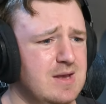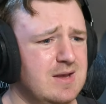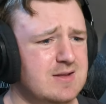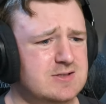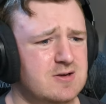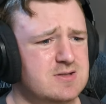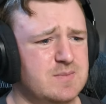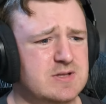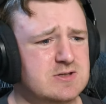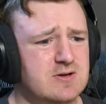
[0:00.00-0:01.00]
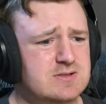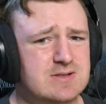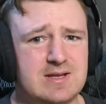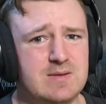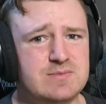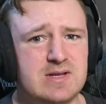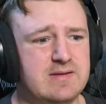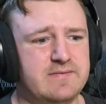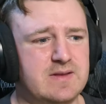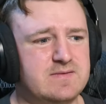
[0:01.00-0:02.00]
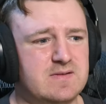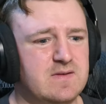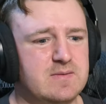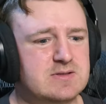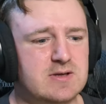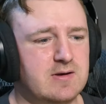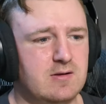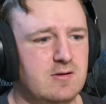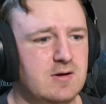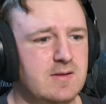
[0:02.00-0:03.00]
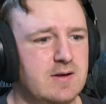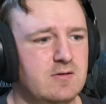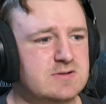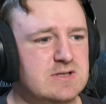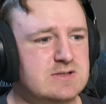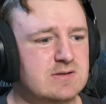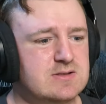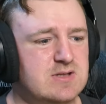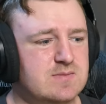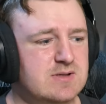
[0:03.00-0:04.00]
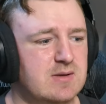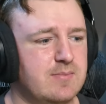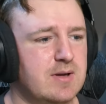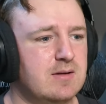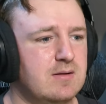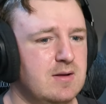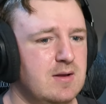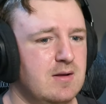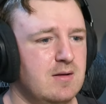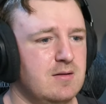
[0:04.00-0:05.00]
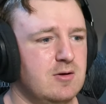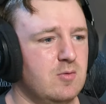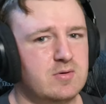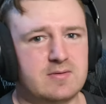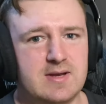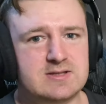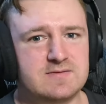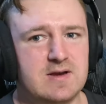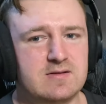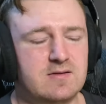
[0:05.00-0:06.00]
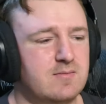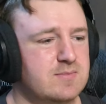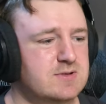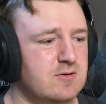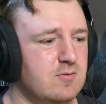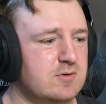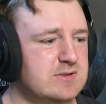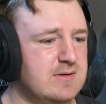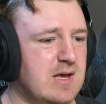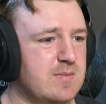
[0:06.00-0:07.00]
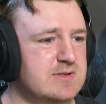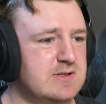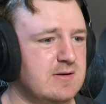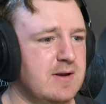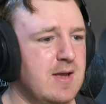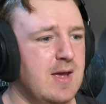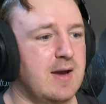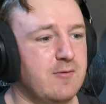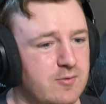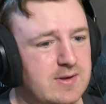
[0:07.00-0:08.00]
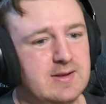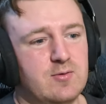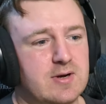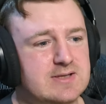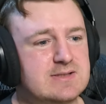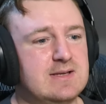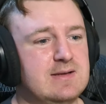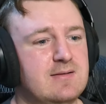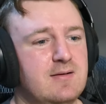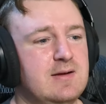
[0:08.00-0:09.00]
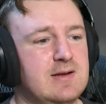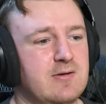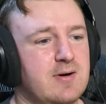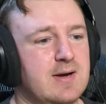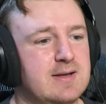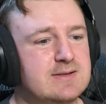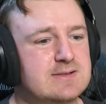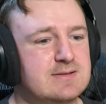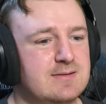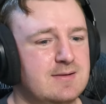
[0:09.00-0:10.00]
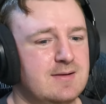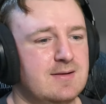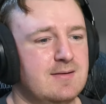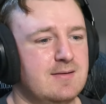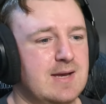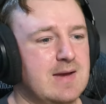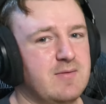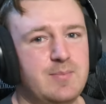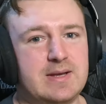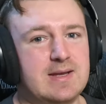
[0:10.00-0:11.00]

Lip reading: yeah, the Sharks, I mean, the Sharks, they've been chugging along like all season, it seems like, but no one really has faith in them, so we'll see what happens here. I really want to see Nico Hines have a big